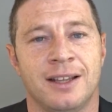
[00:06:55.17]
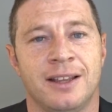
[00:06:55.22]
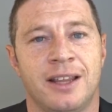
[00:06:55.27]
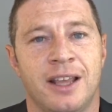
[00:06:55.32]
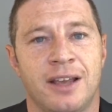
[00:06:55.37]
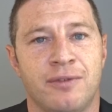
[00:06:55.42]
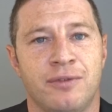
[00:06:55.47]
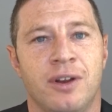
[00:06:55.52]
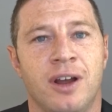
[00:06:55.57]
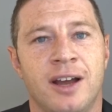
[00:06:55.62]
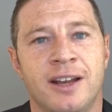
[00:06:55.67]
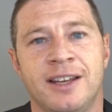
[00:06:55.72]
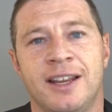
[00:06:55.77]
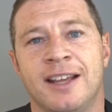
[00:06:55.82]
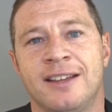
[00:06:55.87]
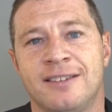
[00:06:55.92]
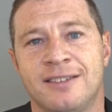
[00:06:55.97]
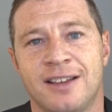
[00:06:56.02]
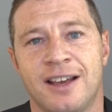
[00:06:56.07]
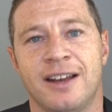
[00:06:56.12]
They have not
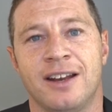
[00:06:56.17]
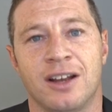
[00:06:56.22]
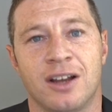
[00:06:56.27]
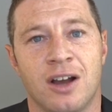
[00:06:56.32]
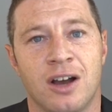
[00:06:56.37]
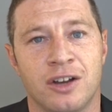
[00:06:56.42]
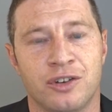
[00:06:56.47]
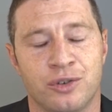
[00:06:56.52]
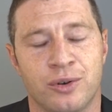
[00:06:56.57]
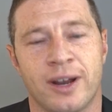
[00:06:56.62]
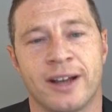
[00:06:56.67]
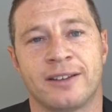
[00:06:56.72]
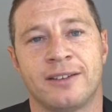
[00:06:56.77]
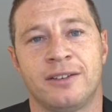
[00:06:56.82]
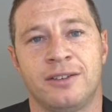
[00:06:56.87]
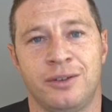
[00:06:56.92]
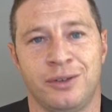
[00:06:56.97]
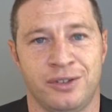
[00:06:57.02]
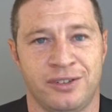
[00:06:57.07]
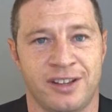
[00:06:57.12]
yet signed a
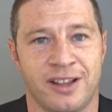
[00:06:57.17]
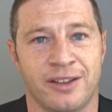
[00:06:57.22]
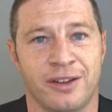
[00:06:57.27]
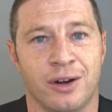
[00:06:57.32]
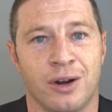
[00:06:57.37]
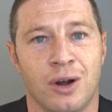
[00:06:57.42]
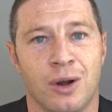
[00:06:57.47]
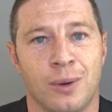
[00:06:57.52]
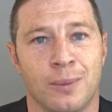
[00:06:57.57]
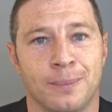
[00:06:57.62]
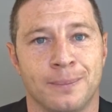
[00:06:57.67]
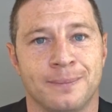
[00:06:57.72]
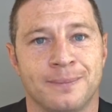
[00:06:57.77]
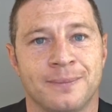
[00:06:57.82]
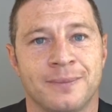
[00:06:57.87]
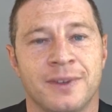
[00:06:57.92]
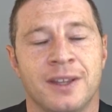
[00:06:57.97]
contract to sell their home.